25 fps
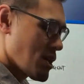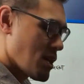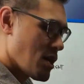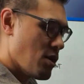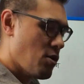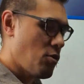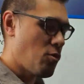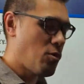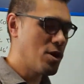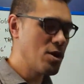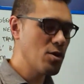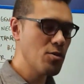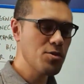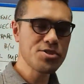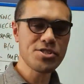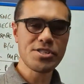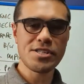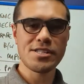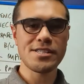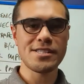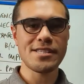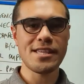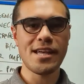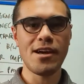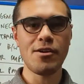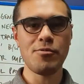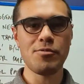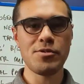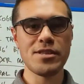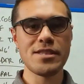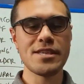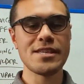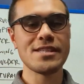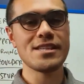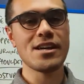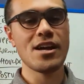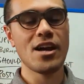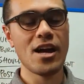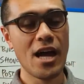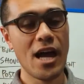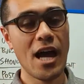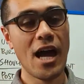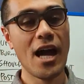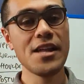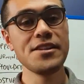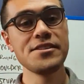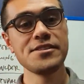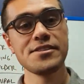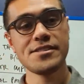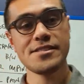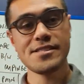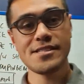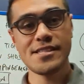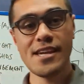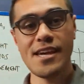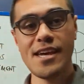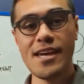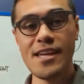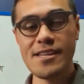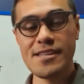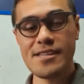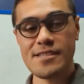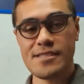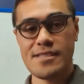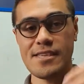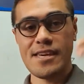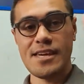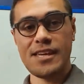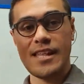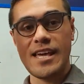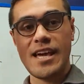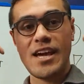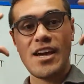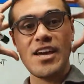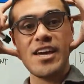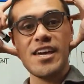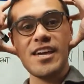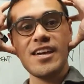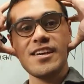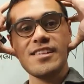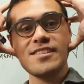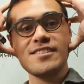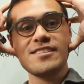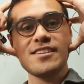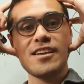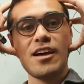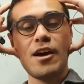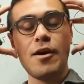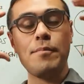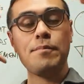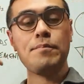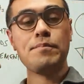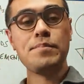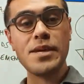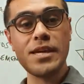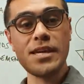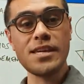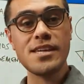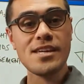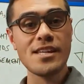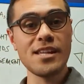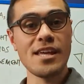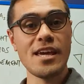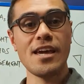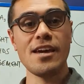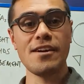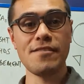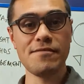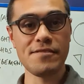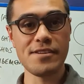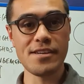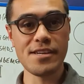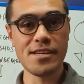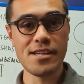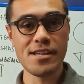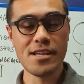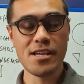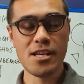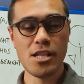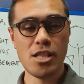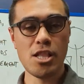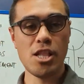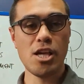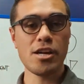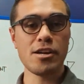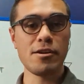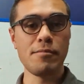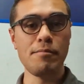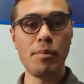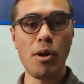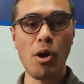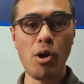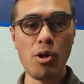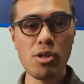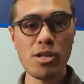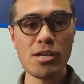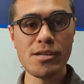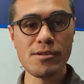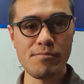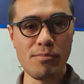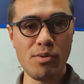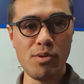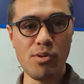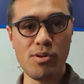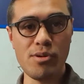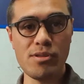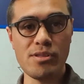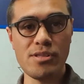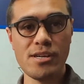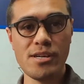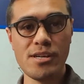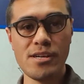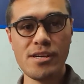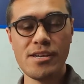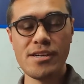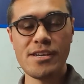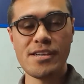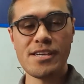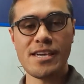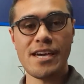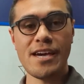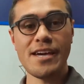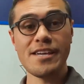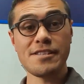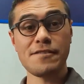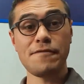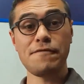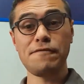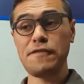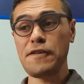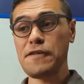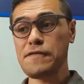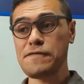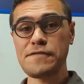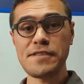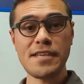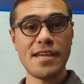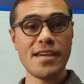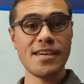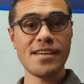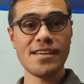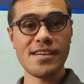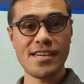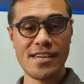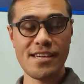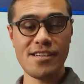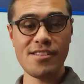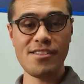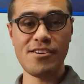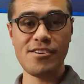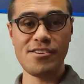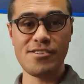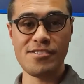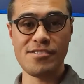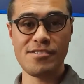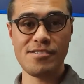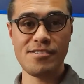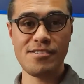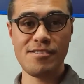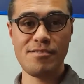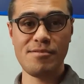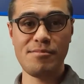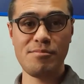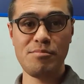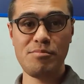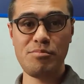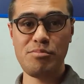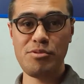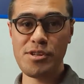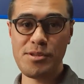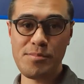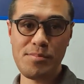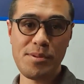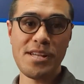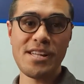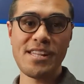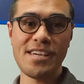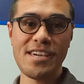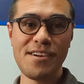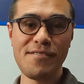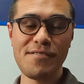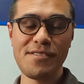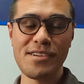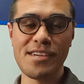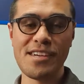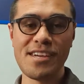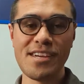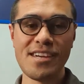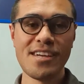what I want you to start with is understand that our heads are big and heavy like a bowling ball. Okay, it's 15 kilos, pretty bloody heavy.